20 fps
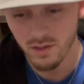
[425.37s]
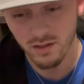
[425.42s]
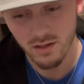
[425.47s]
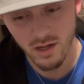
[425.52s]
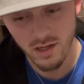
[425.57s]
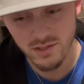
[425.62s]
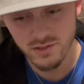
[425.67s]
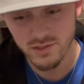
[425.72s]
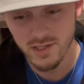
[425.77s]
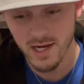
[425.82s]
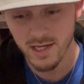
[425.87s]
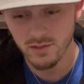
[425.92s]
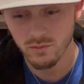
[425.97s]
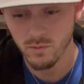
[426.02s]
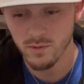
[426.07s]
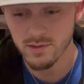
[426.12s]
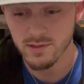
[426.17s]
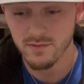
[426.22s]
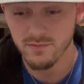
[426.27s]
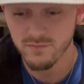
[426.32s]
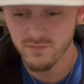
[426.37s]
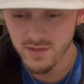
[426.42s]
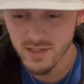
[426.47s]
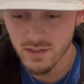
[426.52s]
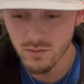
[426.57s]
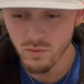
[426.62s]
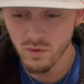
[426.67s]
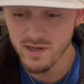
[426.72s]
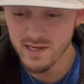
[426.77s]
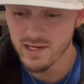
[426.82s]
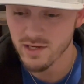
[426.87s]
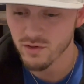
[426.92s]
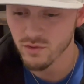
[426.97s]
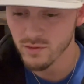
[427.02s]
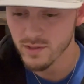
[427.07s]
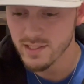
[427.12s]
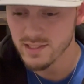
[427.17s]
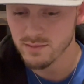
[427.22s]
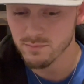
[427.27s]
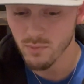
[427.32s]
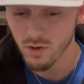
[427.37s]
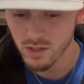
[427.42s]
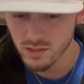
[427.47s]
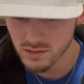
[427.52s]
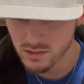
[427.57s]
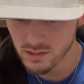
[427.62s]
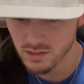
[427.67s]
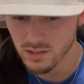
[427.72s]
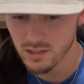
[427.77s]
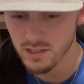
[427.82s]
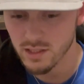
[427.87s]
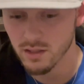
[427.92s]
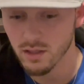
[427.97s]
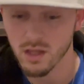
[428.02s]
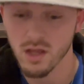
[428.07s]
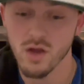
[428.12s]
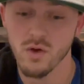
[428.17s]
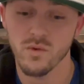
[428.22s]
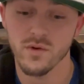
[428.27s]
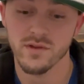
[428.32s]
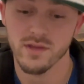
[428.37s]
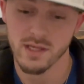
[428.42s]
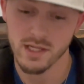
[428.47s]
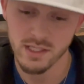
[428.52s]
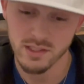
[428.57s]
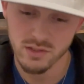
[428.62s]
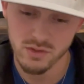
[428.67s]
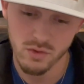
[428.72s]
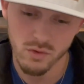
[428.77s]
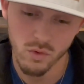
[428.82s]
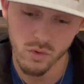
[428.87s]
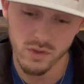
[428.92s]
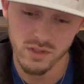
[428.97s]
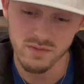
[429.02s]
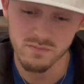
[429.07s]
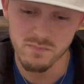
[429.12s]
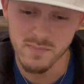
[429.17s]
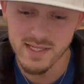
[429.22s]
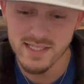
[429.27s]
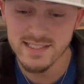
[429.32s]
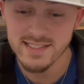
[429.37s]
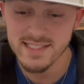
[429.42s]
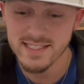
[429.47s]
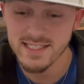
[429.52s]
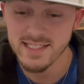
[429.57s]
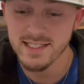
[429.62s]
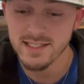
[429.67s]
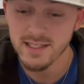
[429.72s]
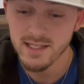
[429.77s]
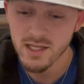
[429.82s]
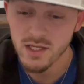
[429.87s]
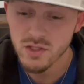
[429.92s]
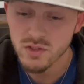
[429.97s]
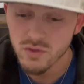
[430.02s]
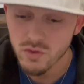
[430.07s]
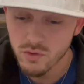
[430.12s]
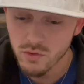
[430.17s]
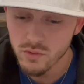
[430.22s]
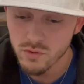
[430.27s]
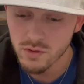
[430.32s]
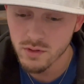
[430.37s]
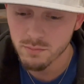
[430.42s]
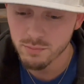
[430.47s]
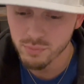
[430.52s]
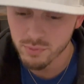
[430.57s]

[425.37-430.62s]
contract where the fee will increase marginally with each new horse minted to